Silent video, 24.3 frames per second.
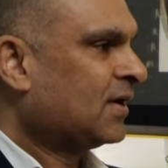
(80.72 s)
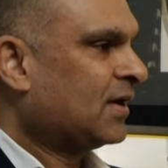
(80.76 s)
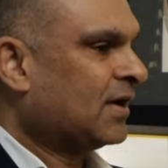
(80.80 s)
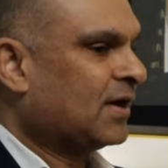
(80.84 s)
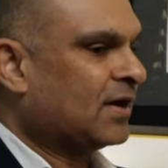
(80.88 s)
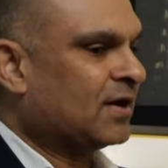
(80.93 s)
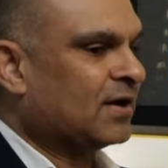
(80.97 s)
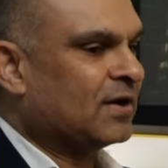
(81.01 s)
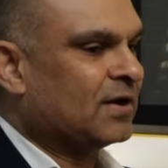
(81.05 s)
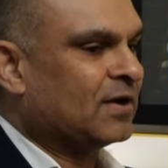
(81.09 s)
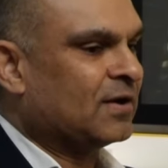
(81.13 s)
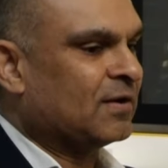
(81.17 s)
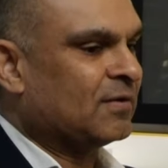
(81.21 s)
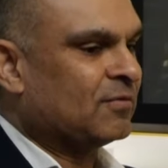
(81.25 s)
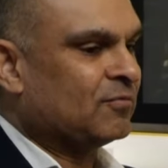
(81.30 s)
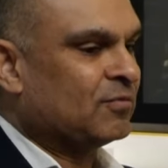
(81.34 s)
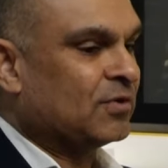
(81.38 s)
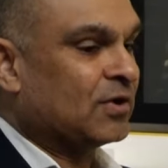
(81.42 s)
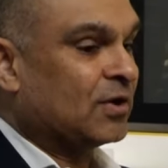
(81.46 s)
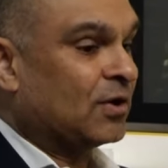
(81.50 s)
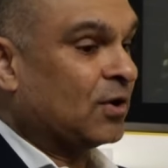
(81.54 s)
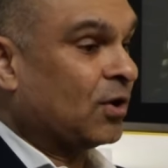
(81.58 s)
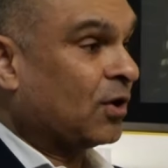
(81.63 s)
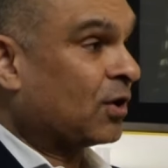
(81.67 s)
We
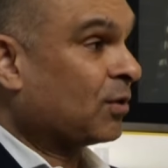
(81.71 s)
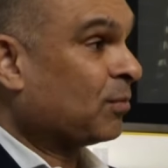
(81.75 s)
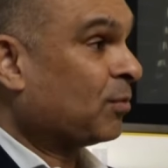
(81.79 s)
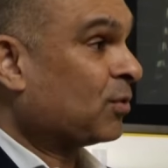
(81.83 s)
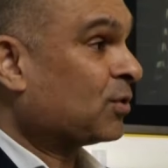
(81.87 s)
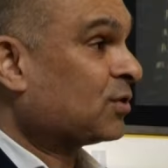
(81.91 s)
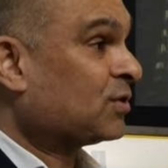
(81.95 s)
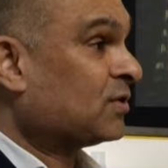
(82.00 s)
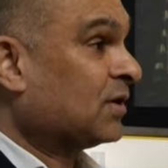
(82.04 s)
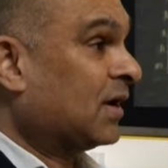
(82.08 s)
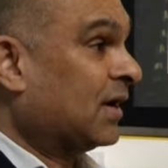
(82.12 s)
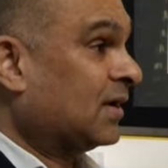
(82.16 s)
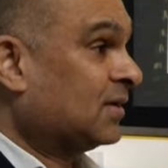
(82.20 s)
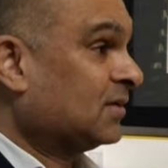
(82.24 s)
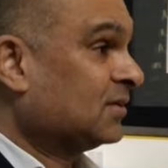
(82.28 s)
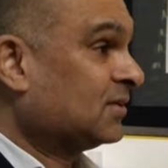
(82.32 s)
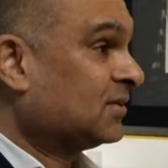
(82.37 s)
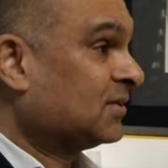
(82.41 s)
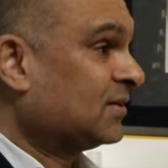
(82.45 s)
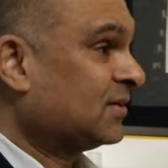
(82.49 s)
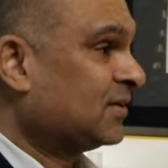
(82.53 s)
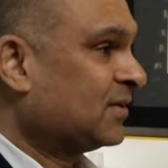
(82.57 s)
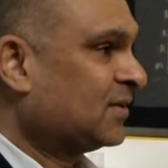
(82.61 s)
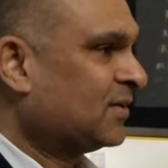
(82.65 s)
are a lot about
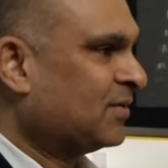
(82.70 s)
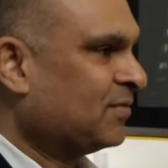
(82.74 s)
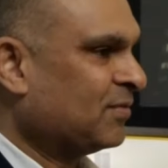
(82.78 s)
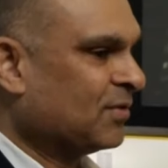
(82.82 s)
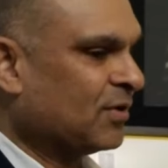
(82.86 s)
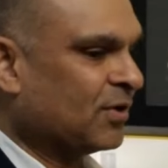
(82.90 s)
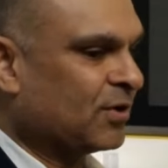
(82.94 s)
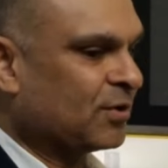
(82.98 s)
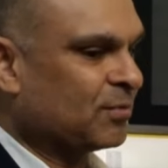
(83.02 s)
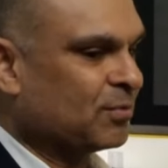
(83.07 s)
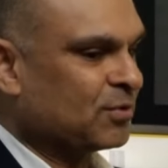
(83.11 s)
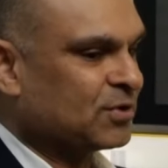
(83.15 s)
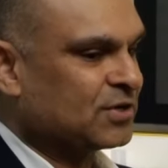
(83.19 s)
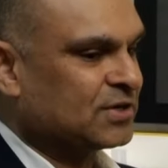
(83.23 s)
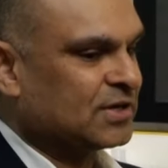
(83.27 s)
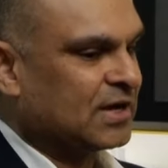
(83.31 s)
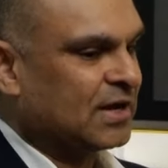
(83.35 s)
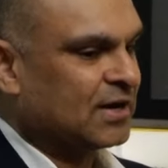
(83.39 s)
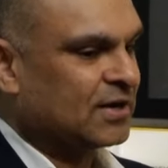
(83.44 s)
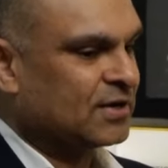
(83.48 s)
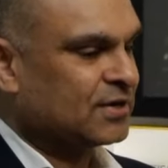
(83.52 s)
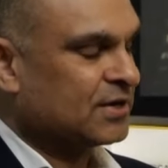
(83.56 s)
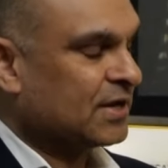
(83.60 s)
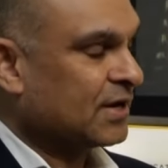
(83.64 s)
talent. We are a lot about
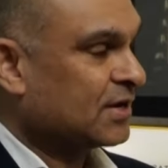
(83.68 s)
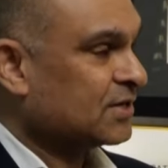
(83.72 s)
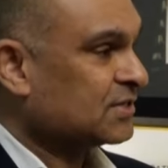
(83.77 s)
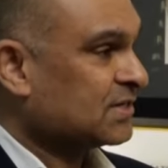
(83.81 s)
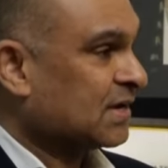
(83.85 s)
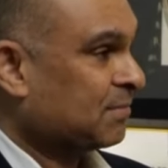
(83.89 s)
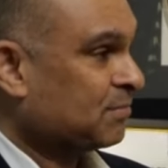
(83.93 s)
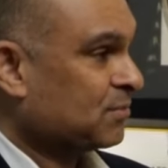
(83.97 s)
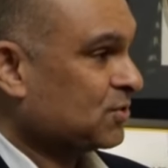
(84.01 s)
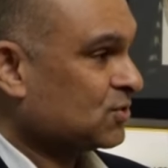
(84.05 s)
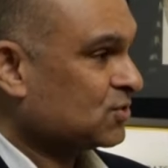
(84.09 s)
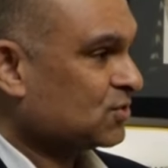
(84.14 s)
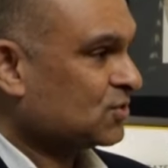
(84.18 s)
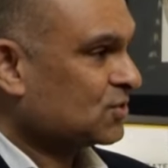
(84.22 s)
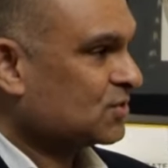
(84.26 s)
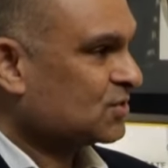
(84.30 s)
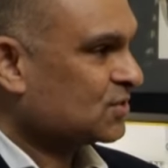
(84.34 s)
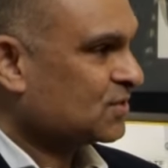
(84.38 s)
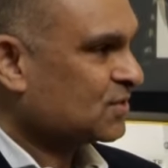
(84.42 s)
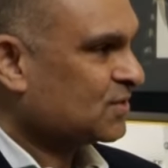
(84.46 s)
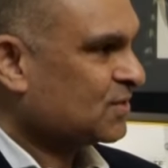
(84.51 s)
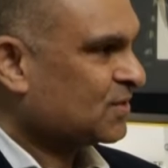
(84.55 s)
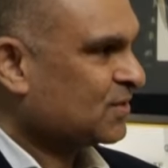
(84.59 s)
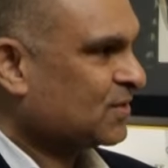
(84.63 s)
talent that is
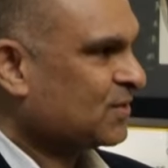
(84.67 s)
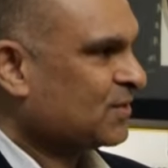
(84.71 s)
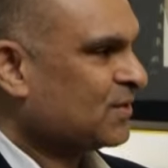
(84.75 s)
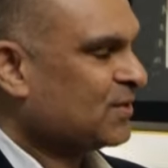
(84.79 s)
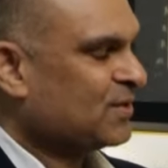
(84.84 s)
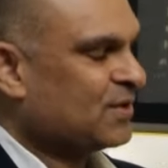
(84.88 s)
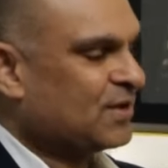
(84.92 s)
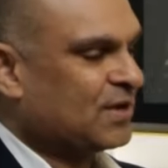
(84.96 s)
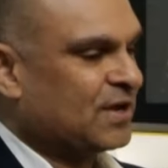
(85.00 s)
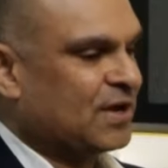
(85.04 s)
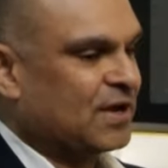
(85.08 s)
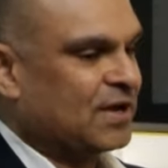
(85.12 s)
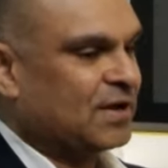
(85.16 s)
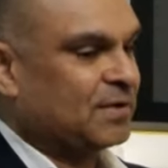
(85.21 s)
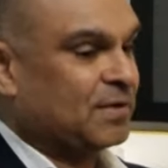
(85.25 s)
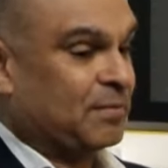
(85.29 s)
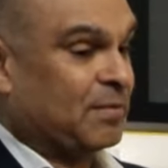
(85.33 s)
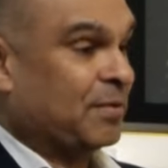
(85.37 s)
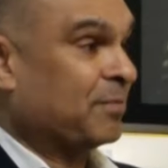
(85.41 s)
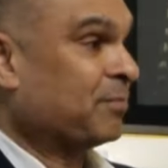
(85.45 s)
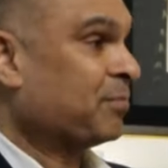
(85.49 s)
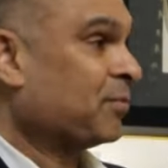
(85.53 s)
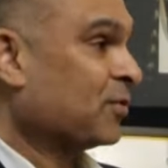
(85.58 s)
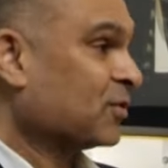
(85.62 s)
ambitious. And
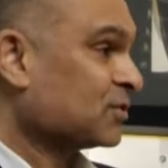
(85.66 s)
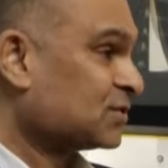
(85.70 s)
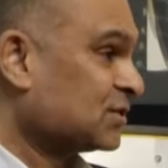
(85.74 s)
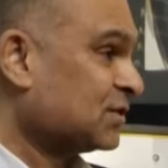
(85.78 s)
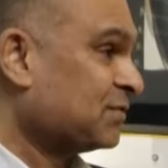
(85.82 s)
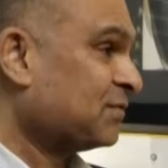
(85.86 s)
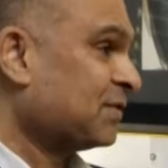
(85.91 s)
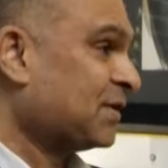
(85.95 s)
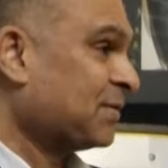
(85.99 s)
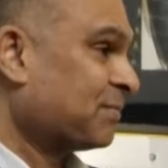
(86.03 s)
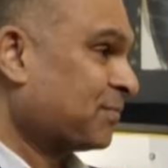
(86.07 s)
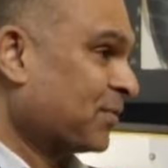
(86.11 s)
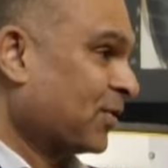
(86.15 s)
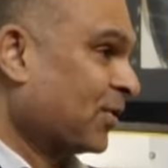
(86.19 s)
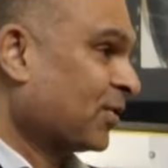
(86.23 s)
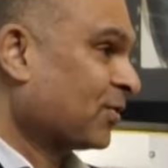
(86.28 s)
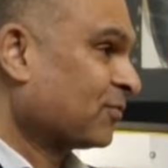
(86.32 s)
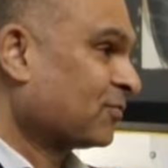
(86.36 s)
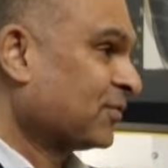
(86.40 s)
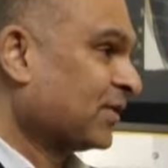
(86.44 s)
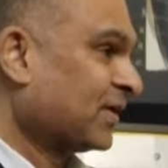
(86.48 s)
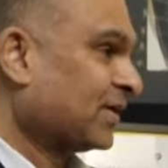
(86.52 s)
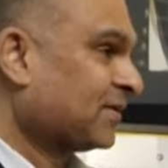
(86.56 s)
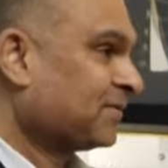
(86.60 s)
I'm personally very proud
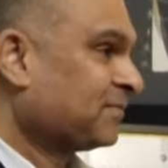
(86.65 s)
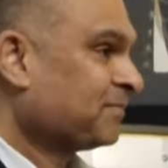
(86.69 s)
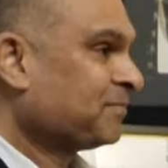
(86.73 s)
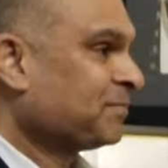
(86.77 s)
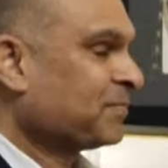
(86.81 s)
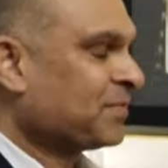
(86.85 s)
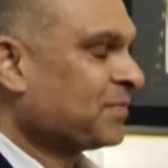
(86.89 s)
of that.